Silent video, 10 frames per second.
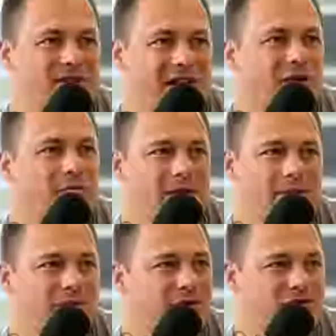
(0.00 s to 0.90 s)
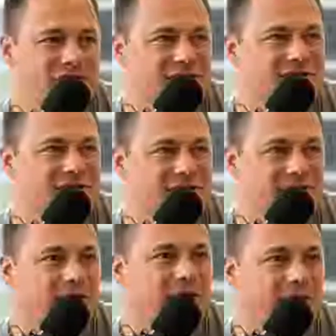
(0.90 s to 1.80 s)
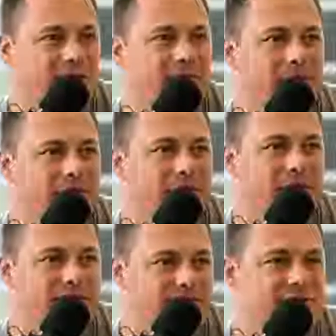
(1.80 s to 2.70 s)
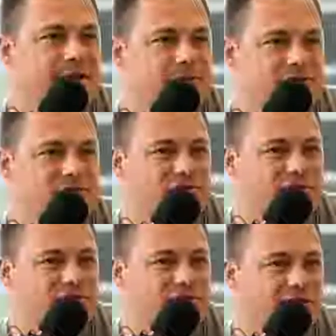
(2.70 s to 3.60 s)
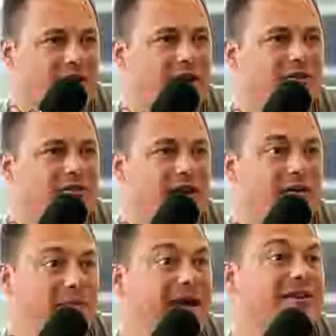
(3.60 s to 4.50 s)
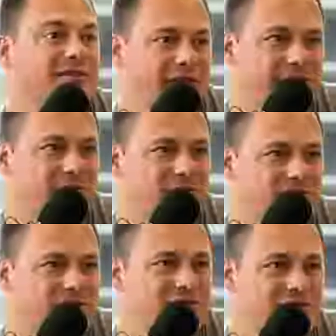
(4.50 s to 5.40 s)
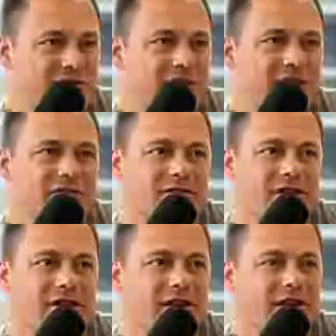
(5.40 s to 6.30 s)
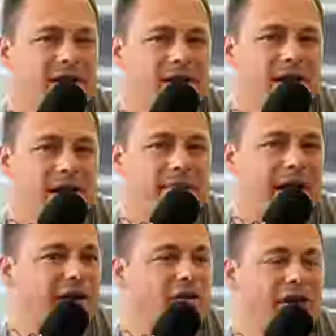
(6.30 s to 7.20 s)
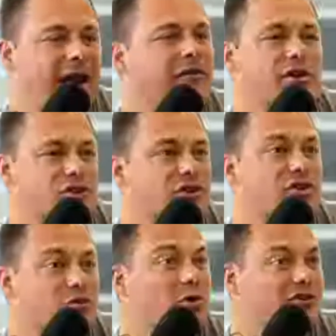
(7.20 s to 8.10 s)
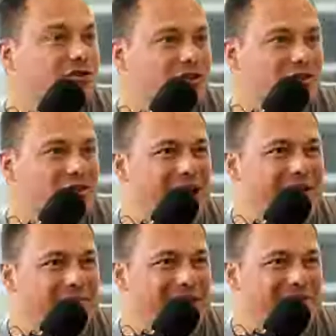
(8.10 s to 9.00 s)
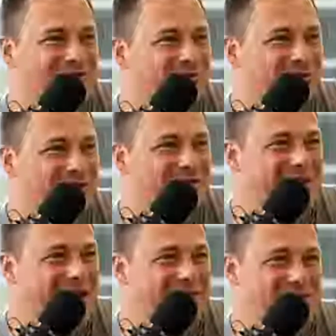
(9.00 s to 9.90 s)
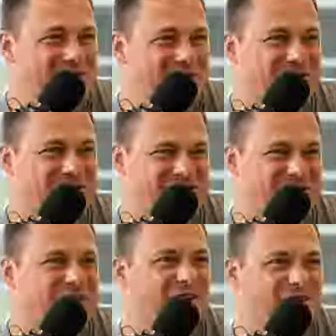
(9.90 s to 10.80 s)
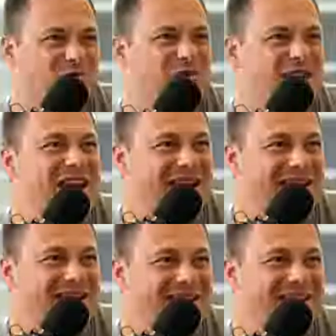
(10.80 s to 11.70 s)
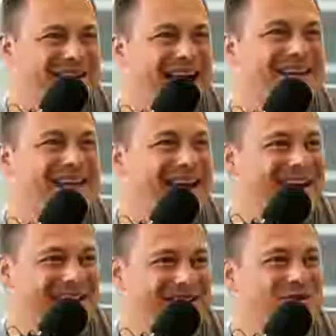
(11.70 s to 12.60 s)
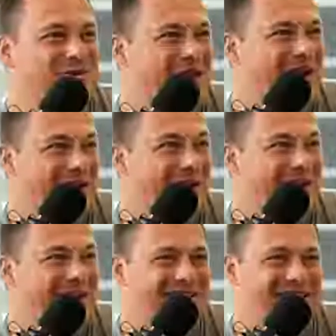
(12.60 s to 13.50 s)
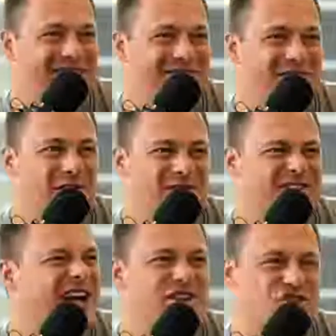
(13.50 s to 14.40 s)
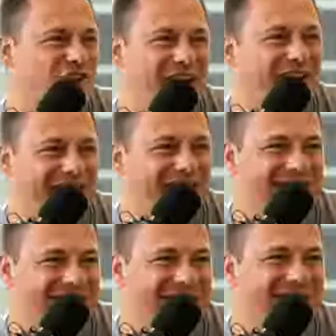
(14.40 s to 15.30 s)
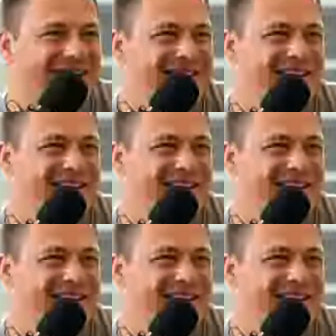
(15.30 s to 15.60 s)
to help people know Jesus and become disciples of Jesus Christ and to make disciples of Jesus Christ. And I know that every church wants to do that, but I do believe that every church has a very unique identity in who they are. And so it's not generic, right?